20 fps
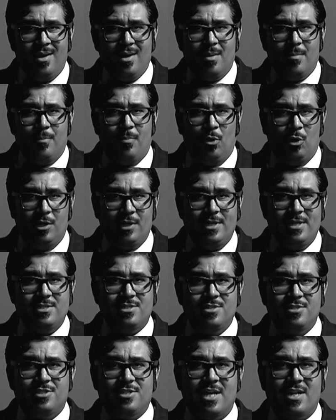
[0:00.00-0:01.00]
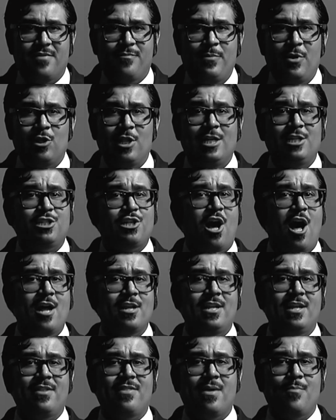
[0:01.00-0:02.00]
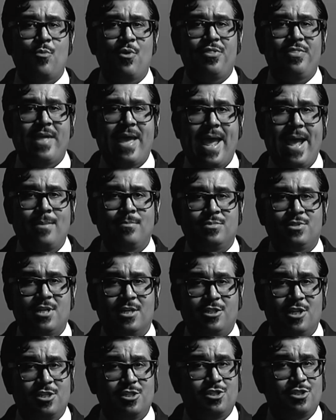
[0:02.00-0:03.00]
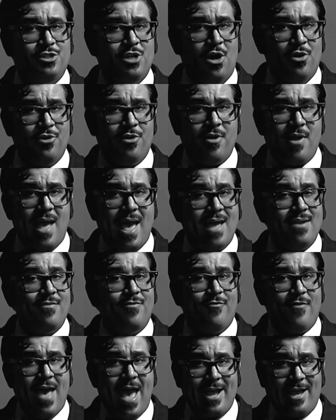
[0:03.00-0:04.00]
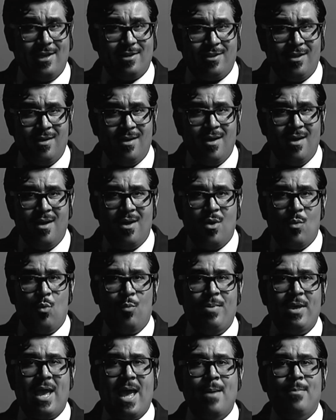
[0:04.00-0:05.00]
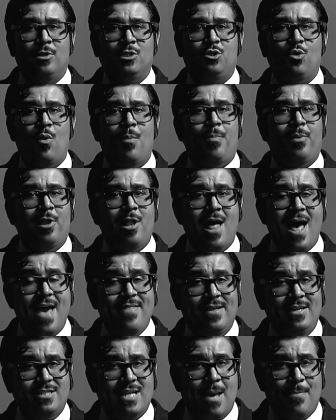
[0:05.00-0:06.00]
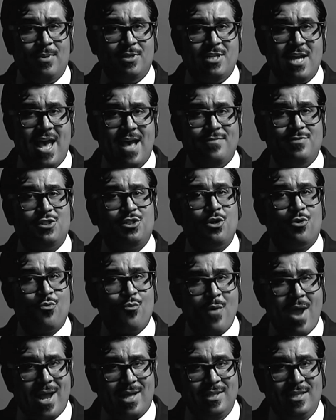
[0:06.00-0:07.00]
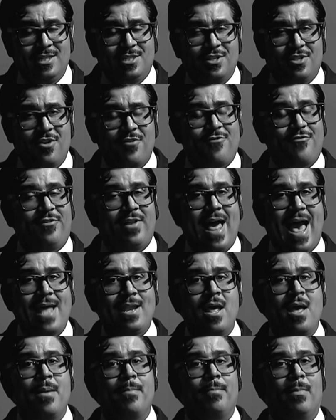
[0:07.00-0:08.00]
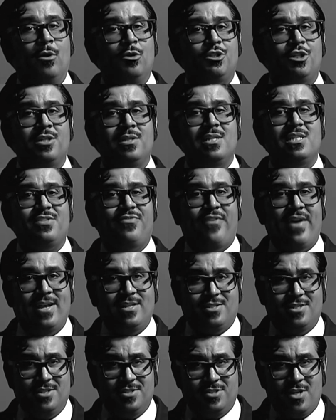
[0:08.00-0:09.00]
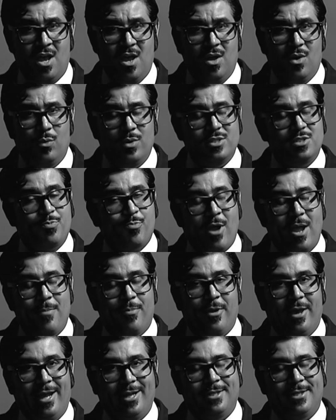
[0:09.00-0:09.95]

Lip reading: Bullies, instead of merely taunting them with names such as stoner and faggot, will be able to apply these epitaphs directly to their flat, motionless faces with spray paint.